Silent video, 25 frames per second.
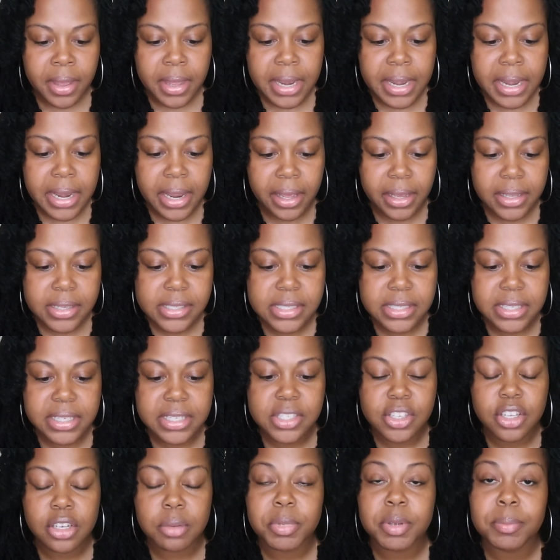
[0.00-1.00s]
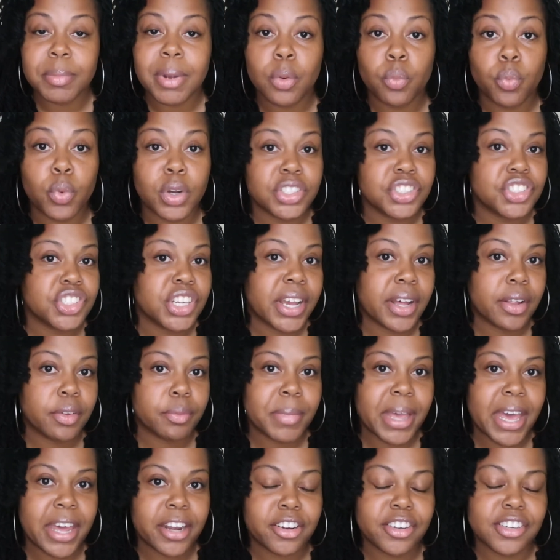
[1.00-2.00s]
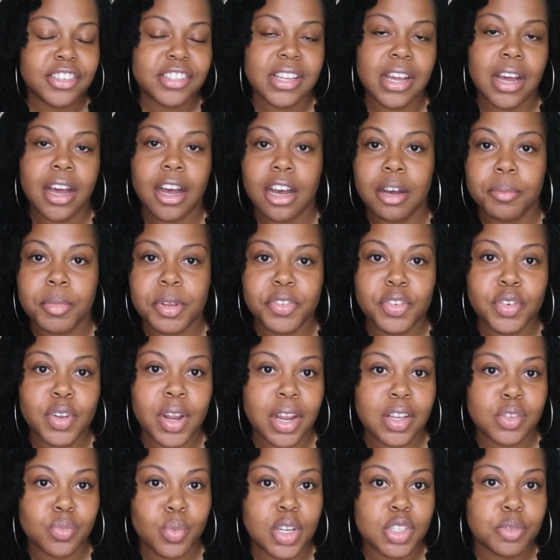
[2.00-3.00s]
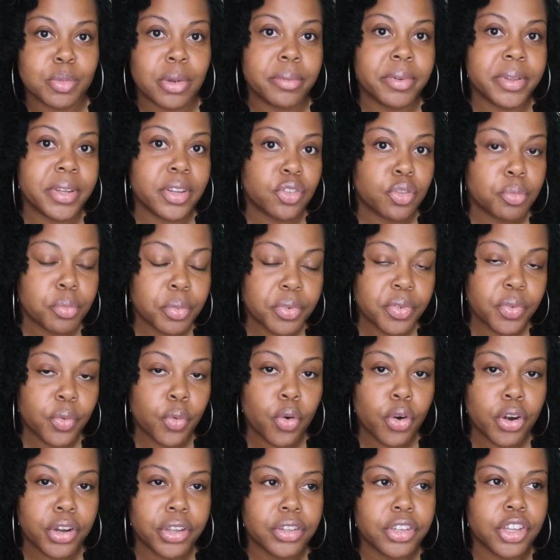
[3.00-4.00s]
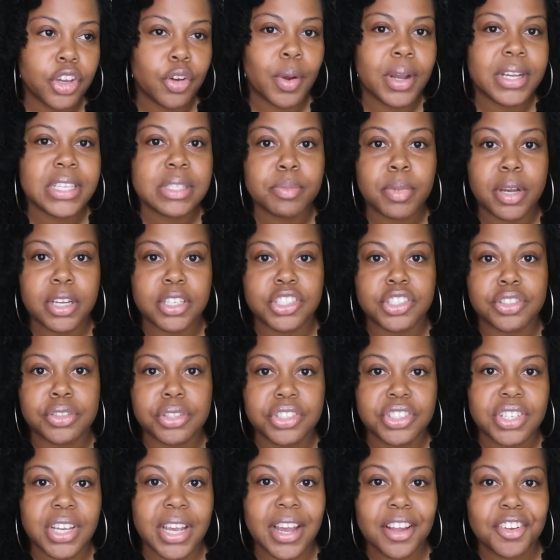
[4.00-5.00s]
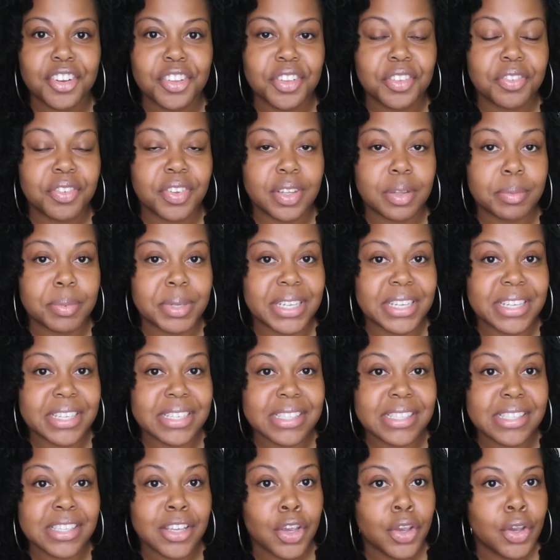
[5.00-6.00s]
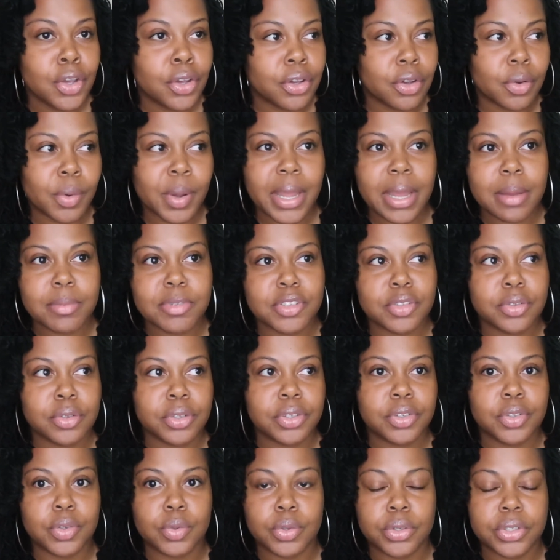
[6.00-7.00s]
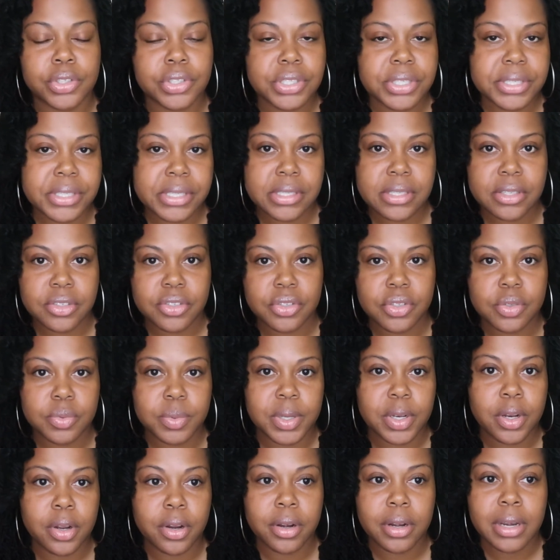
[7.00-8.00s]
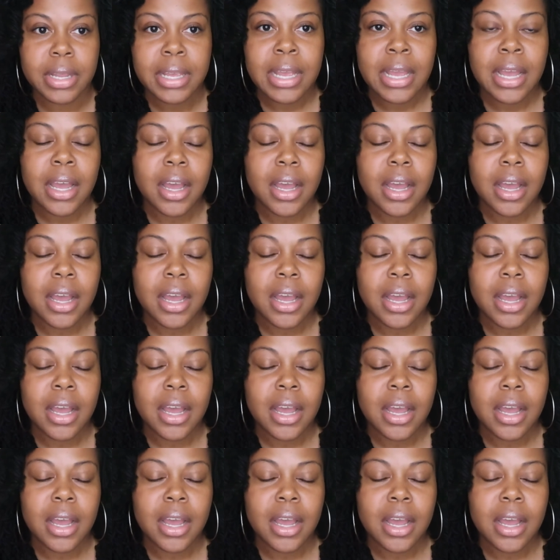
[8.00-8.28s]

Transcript: Next is going to be my One Child Matters. If you guys watch my videos from before, I sponsor a child in the Philippines who I absolutely adore. She is such a sweetheart.